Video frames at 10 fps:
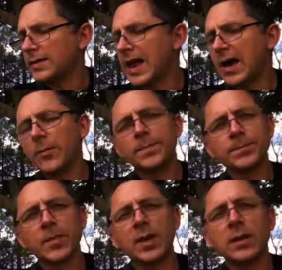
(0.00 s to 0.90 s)
Now,
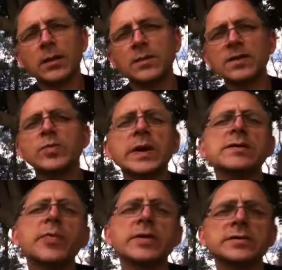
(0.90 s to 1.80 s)
in this
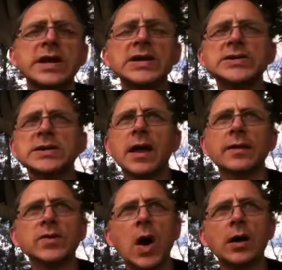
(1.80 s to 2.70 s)
week's presentation,
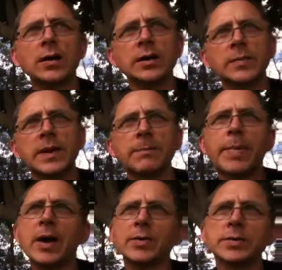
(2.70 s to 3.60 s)
I talk a little bit
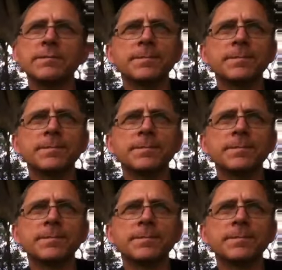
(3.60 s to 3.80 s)
about